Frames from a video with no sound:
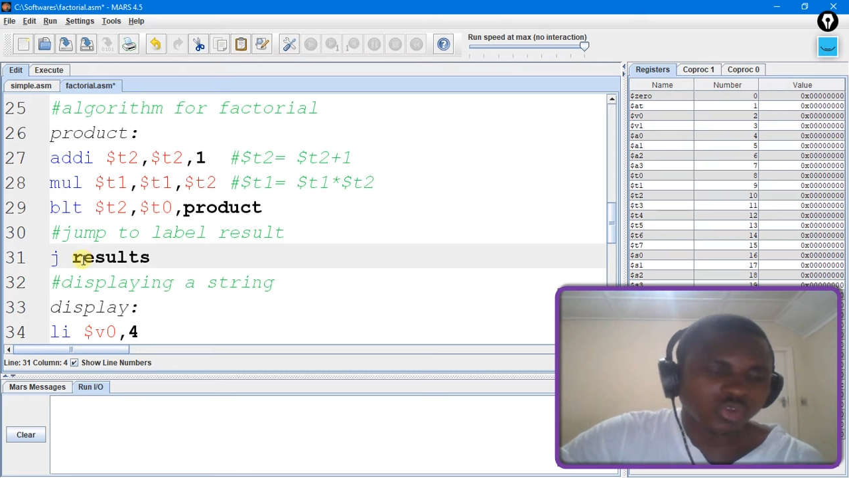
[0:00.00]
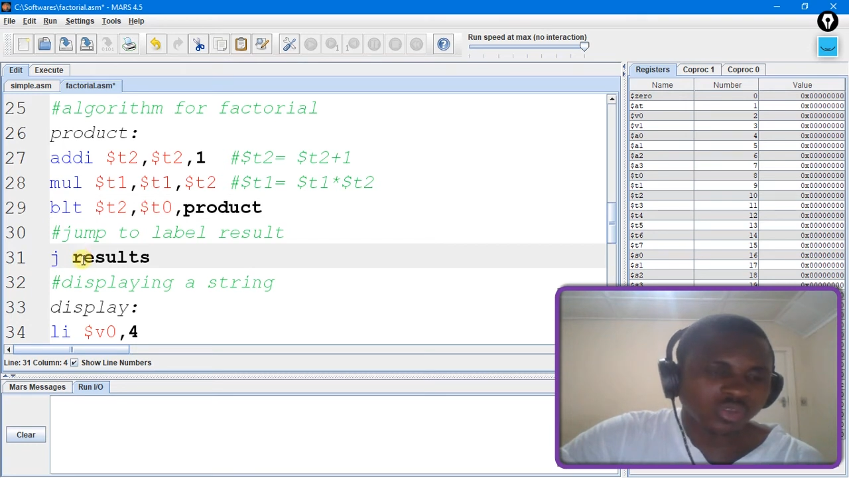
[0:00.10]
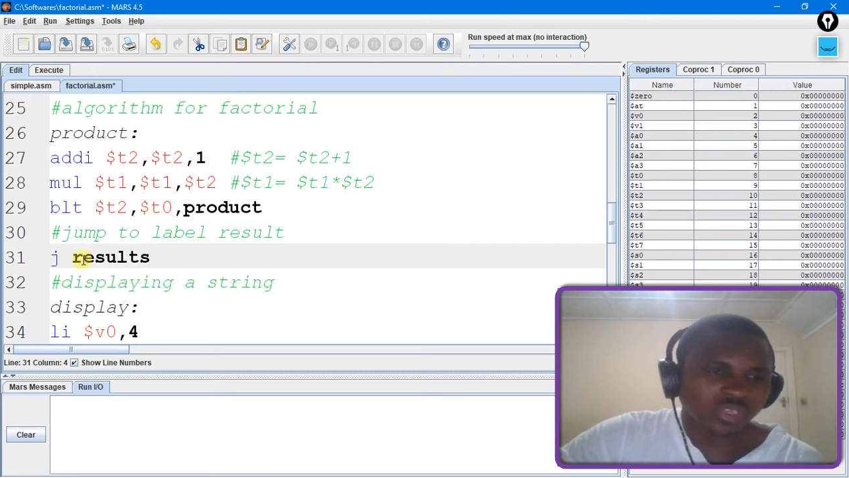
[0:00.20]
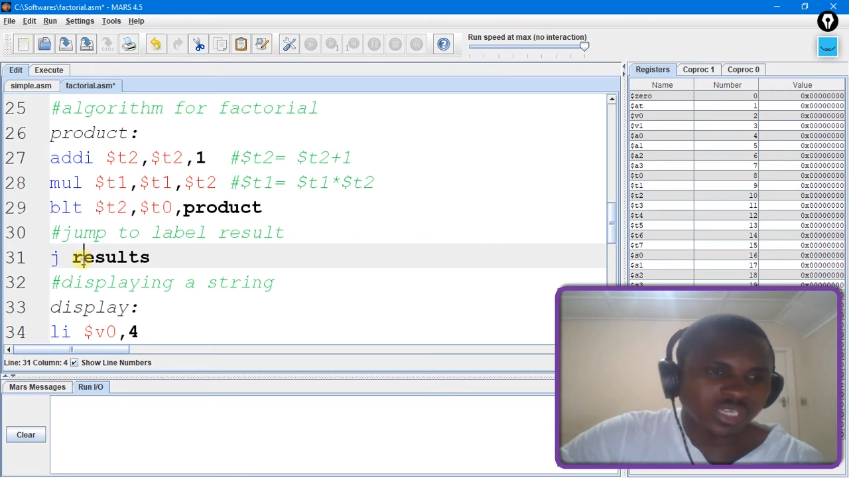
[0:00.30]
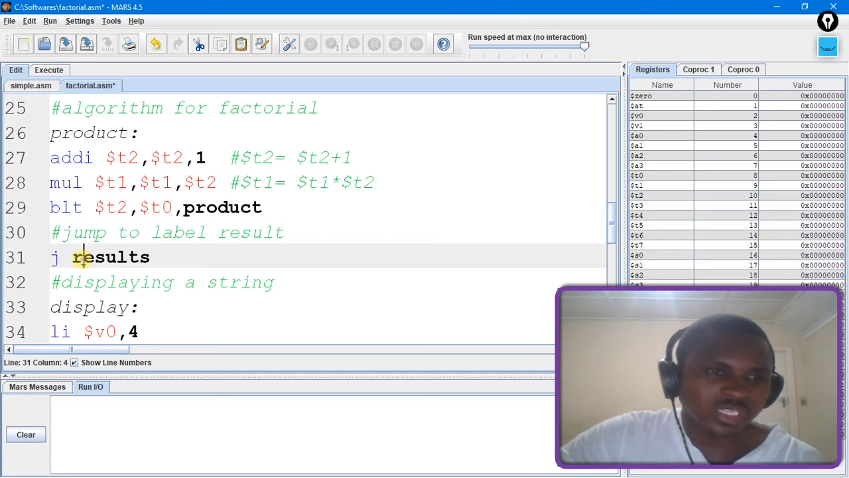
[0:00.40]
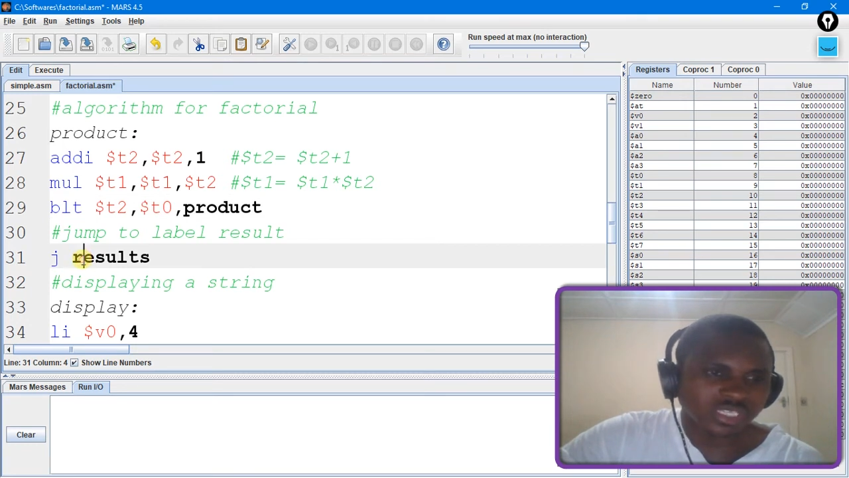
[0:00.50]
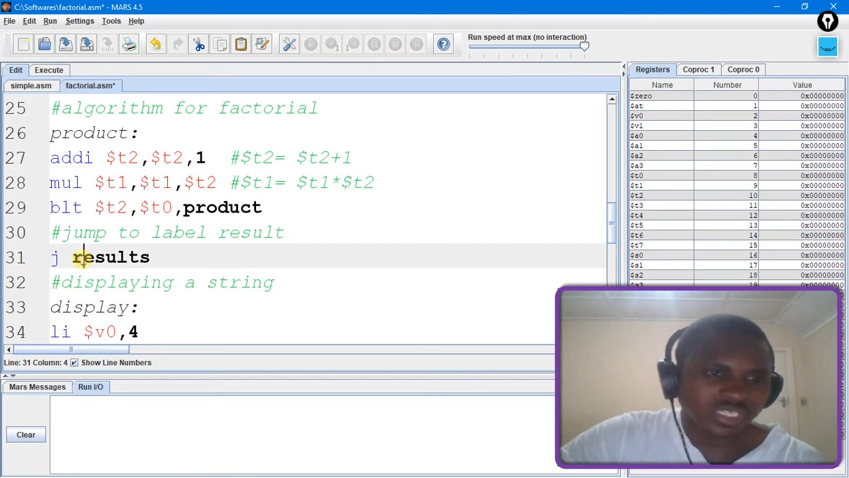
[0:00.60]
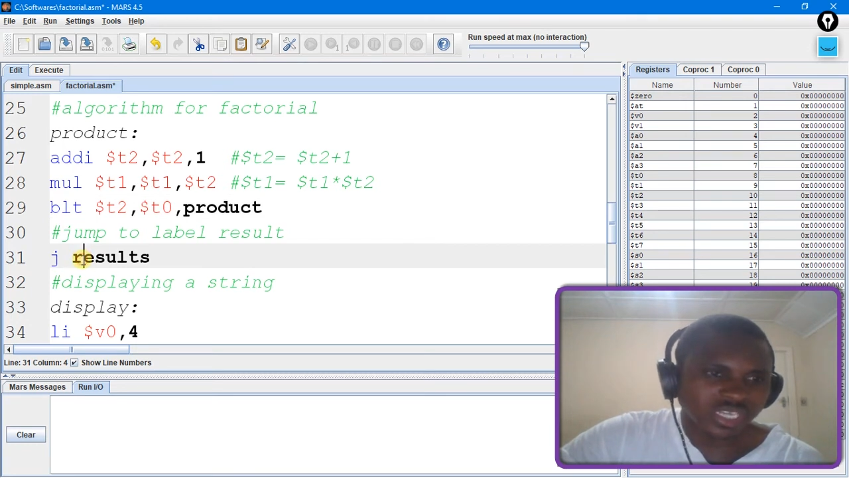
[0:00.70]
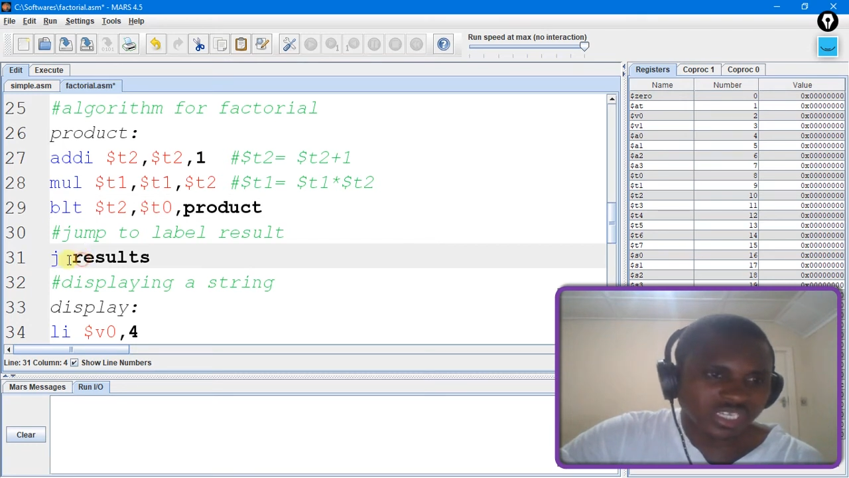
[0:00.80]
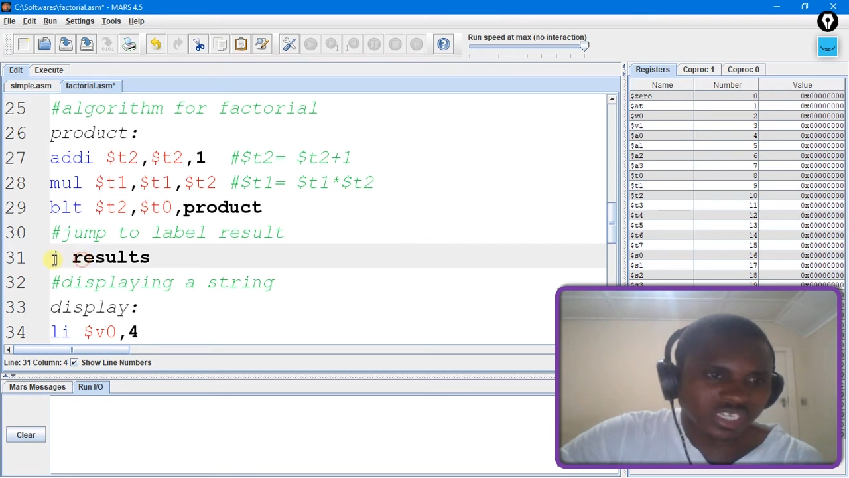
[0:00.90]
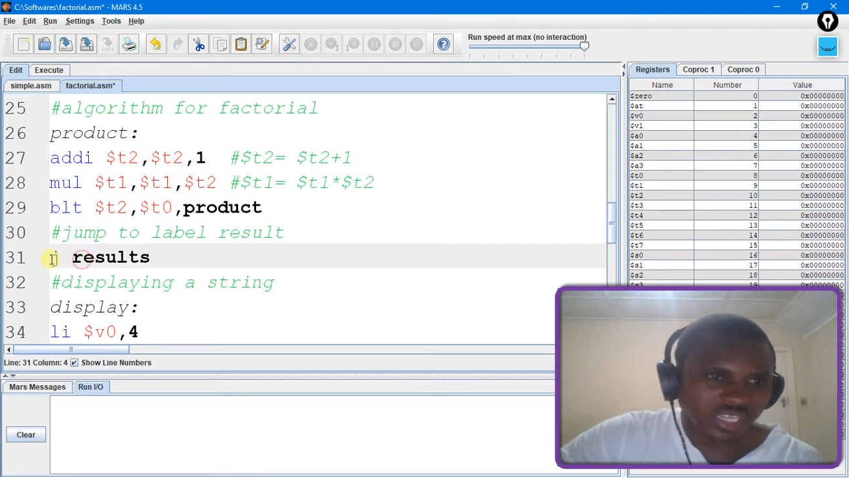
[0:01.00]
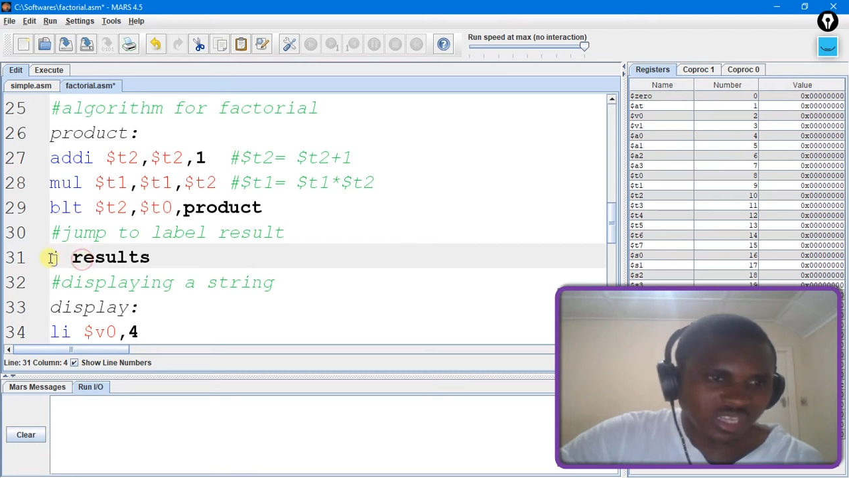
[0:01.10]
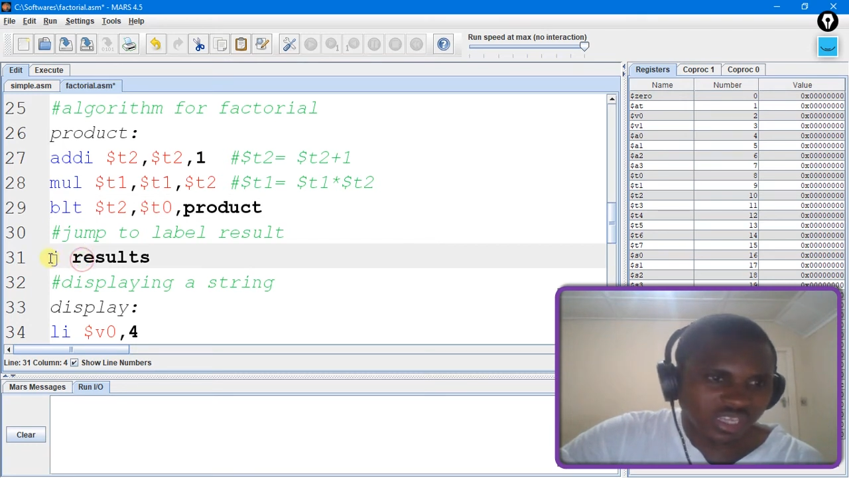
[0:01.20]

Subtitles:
to the next instruction.